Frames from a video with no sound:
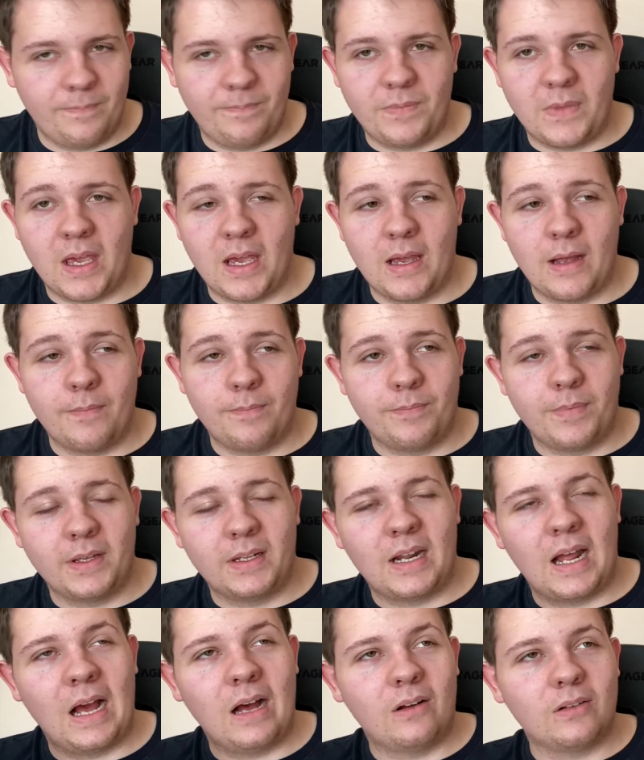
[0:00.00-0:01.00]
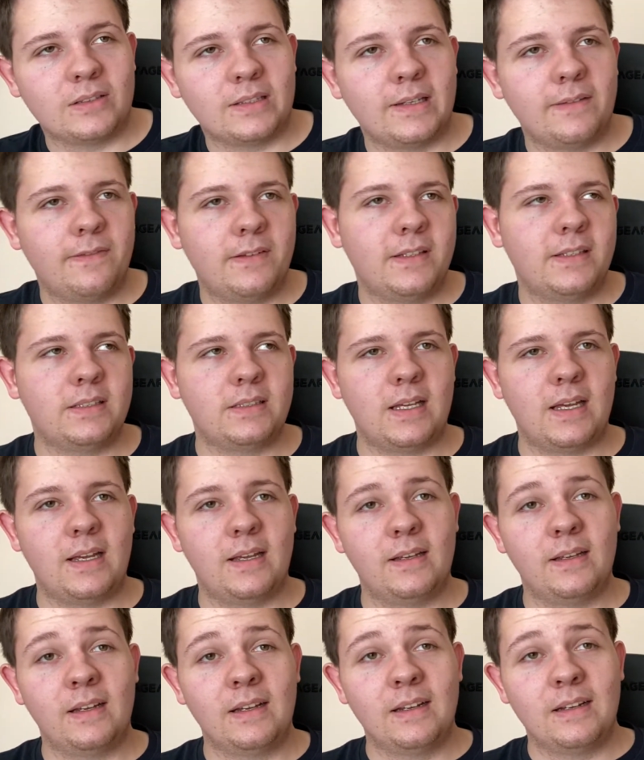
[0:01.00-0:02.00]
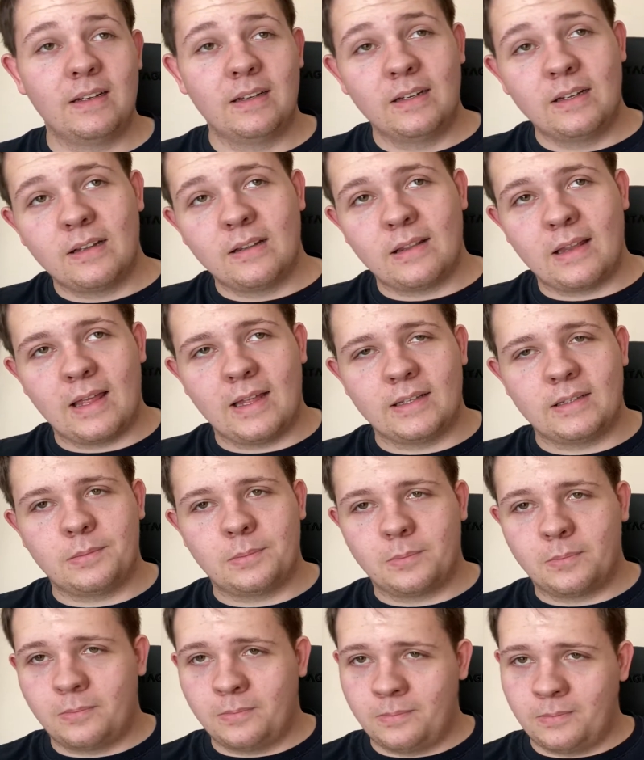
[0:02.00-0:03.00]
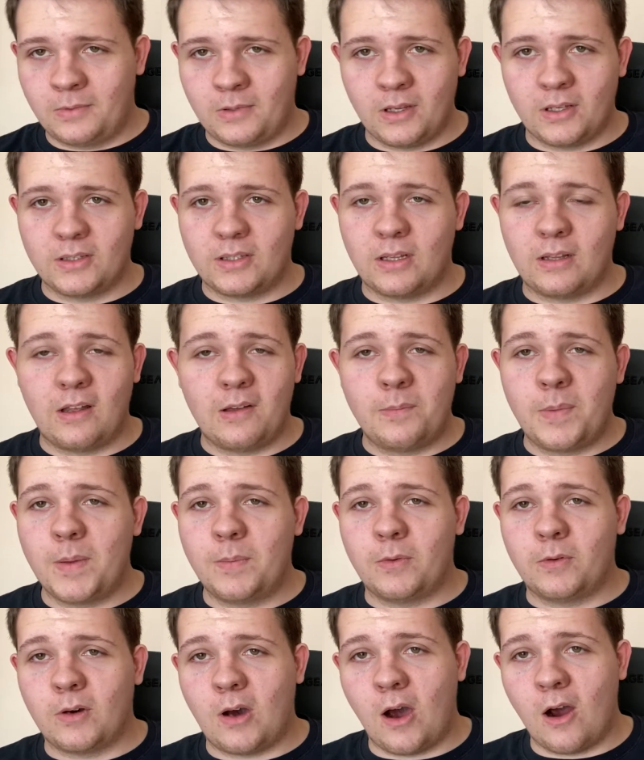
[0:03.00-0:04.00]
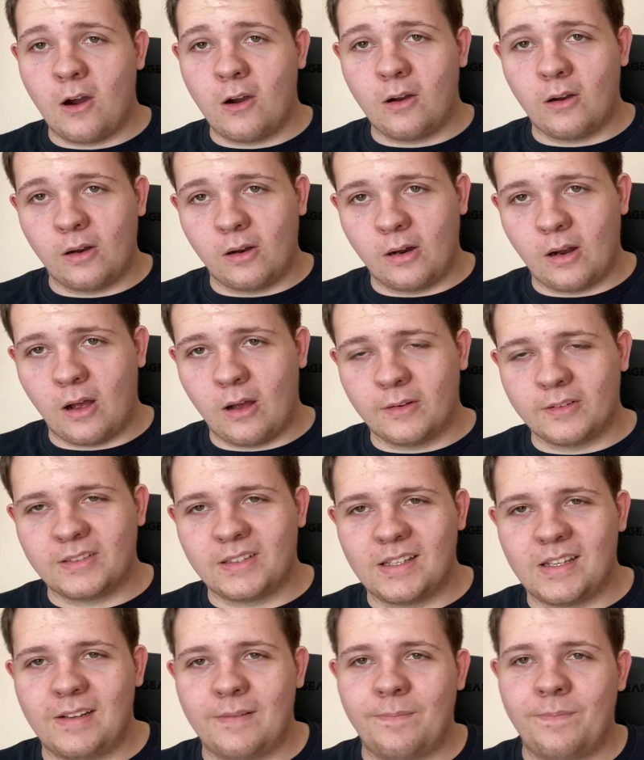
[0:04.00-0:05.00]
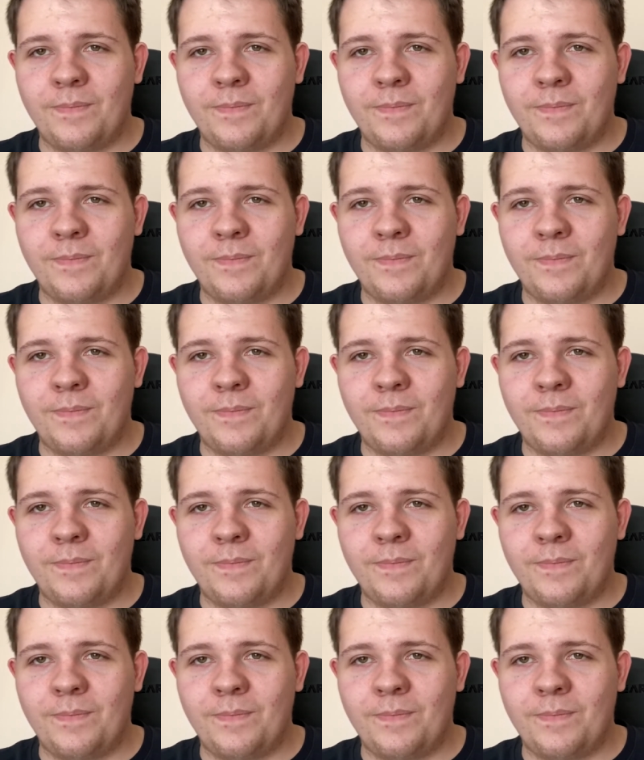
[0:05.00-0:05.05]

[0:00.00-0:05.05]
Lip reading: but I'll definitely say that because a lot of people are obviously